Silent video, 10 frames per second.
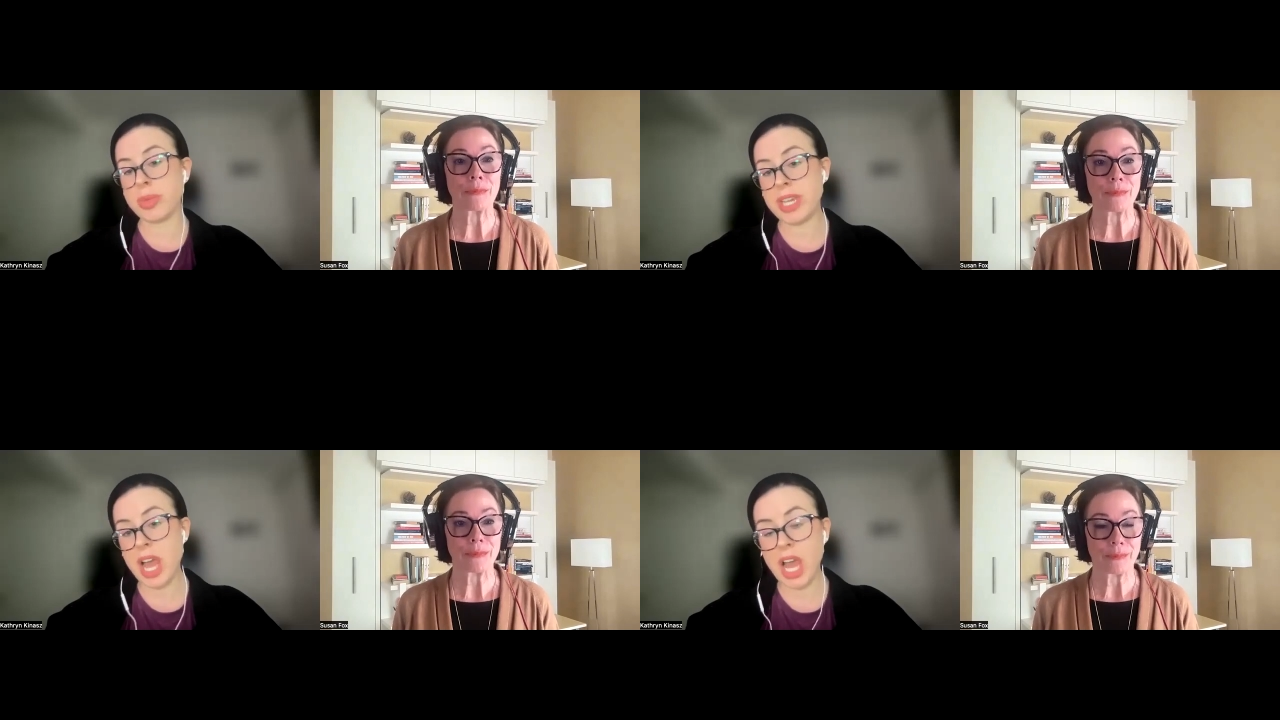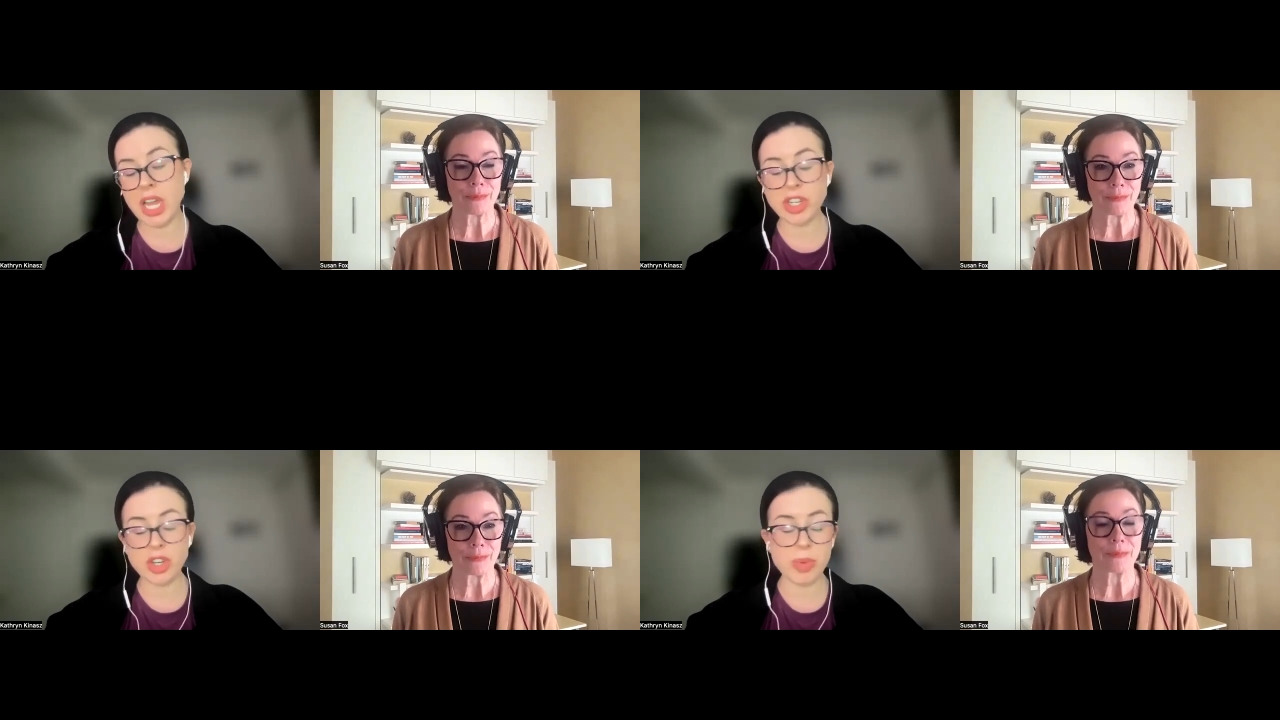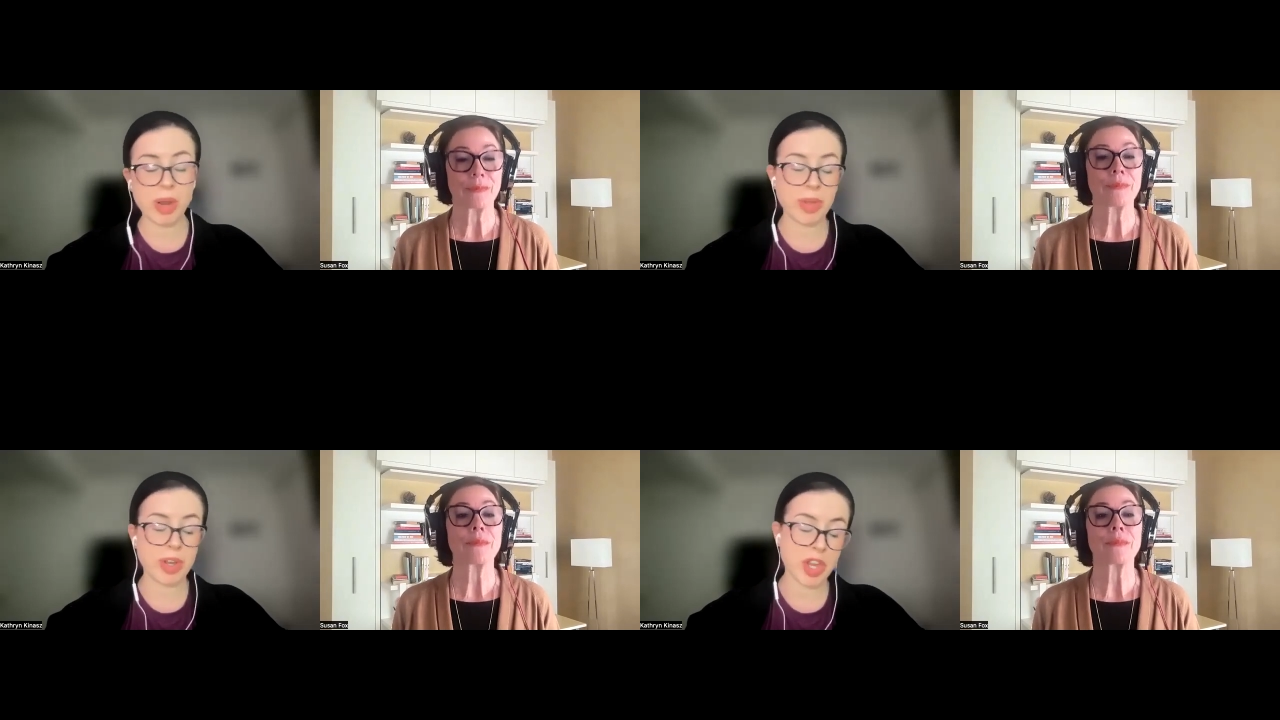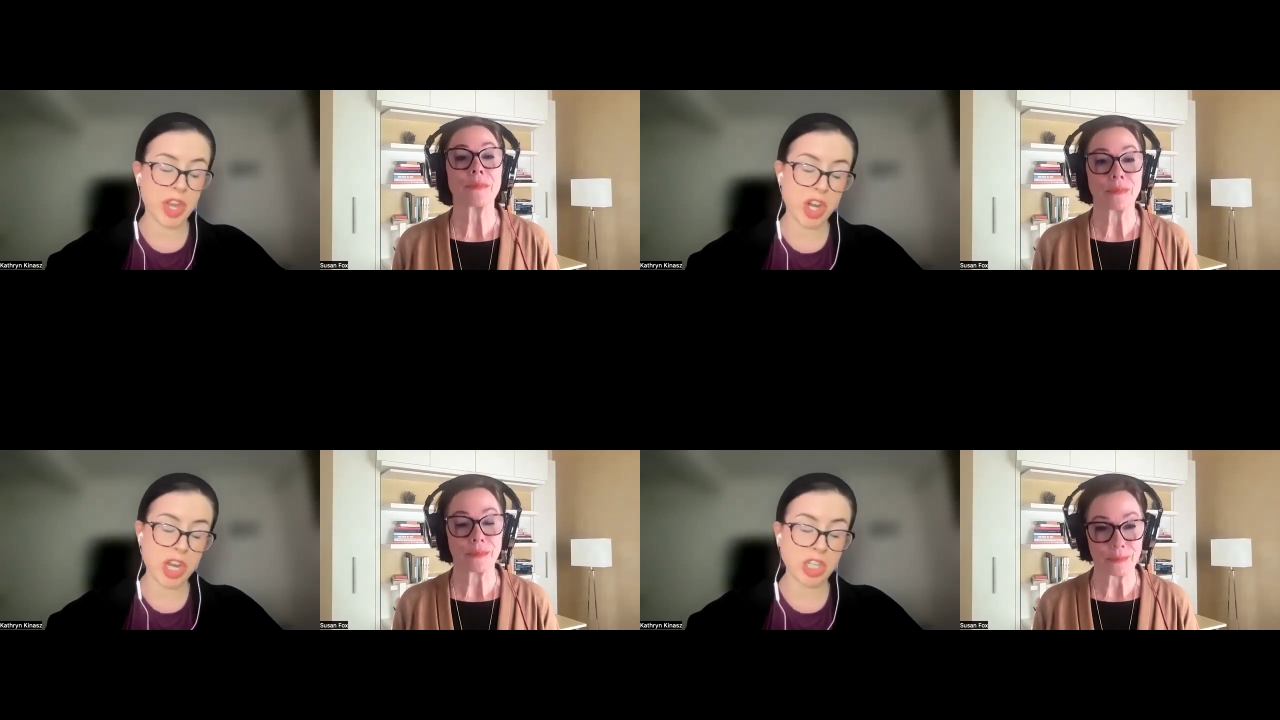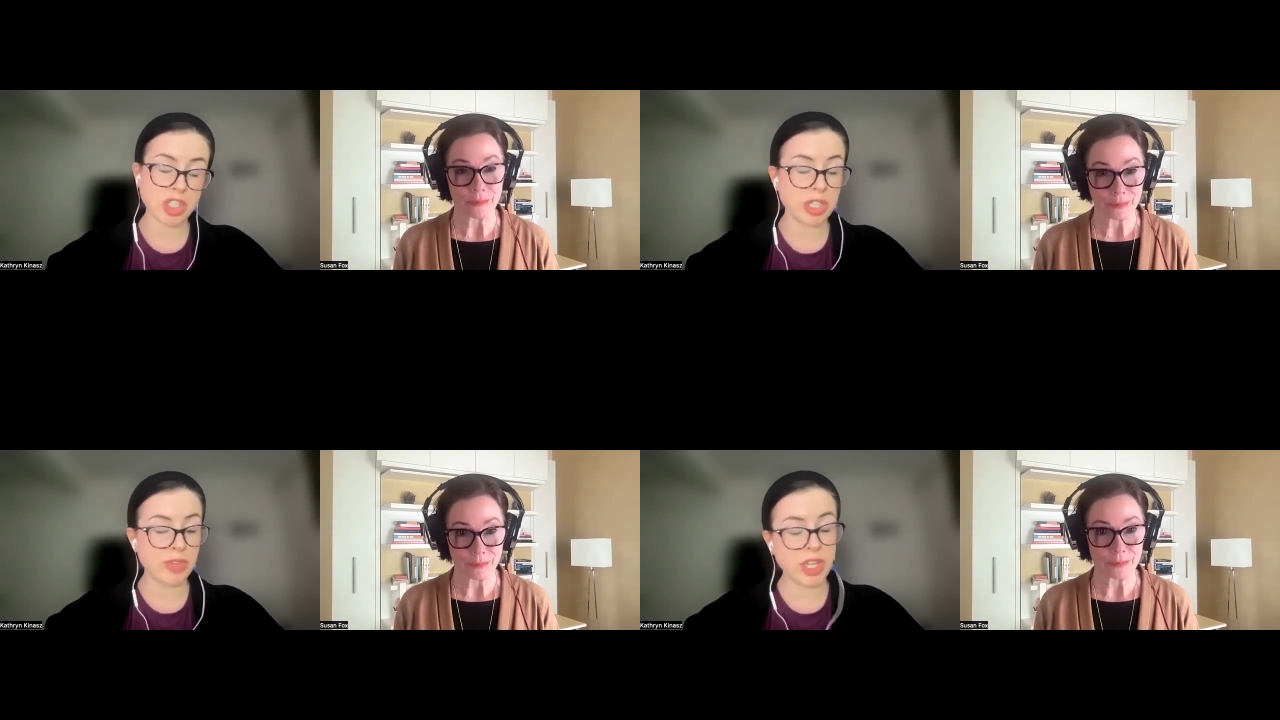Speaker 1: O B G Y N, your primary care doctor,
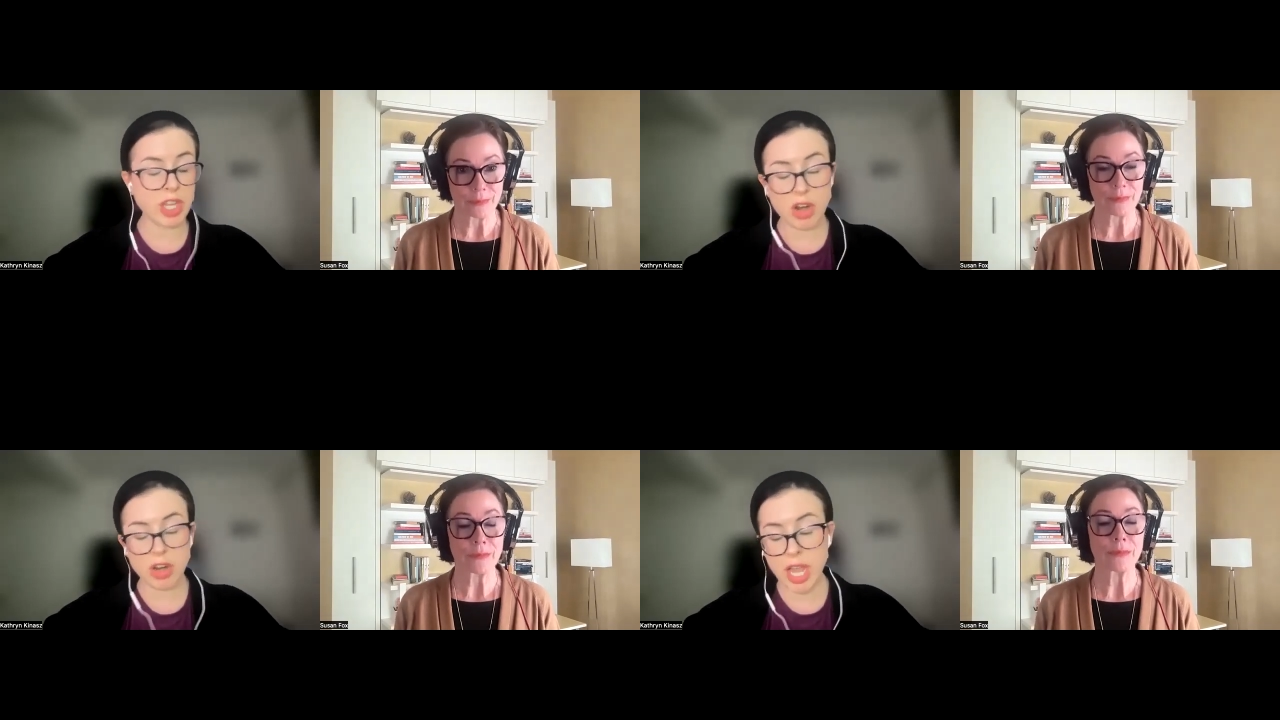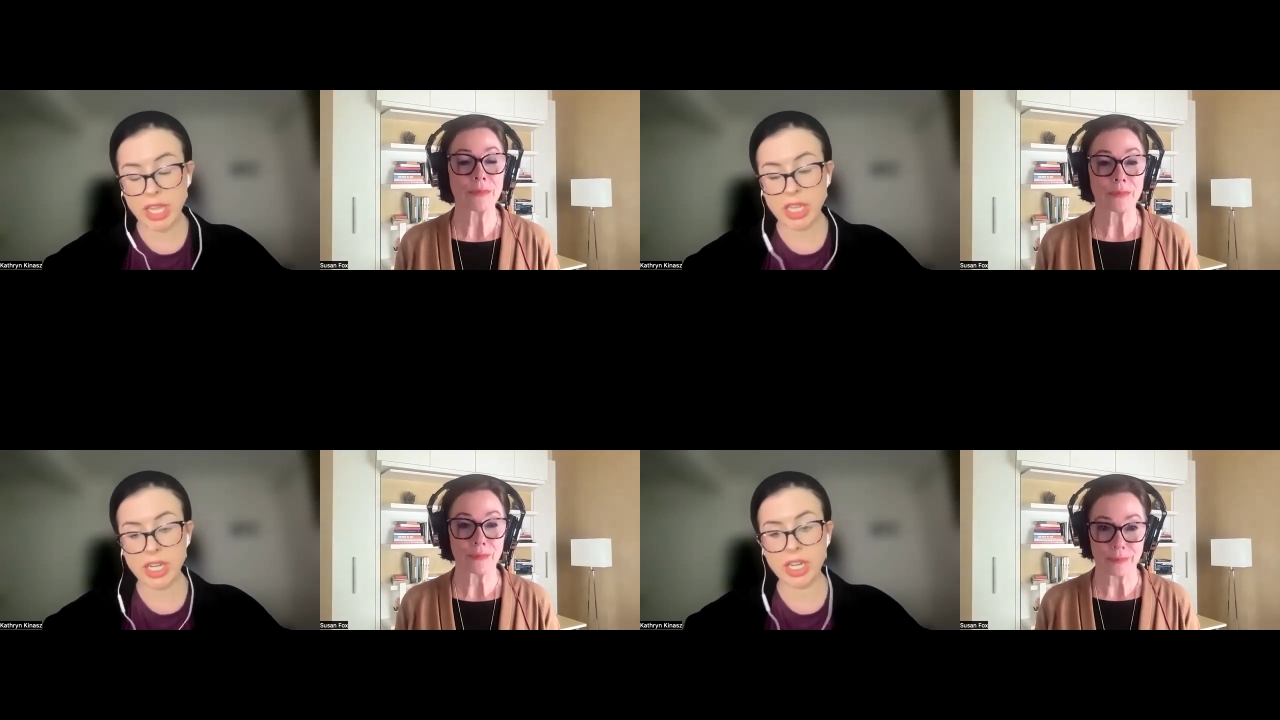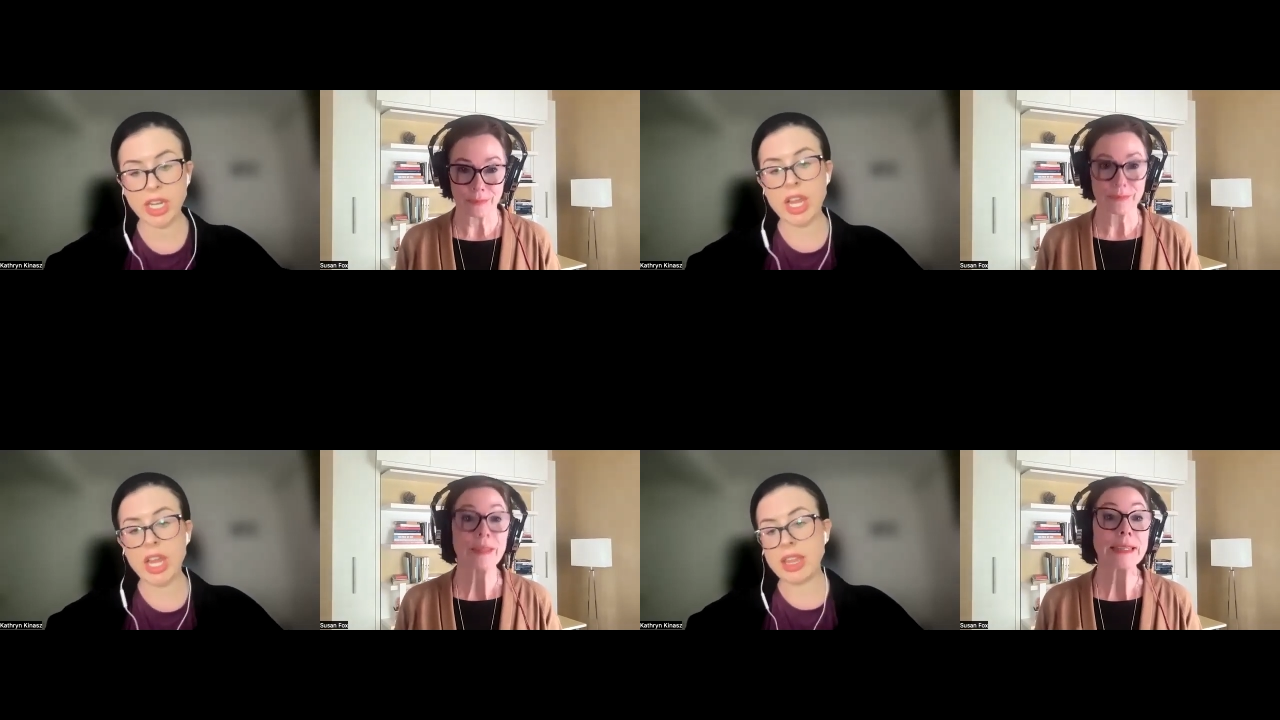even the R E I clinic.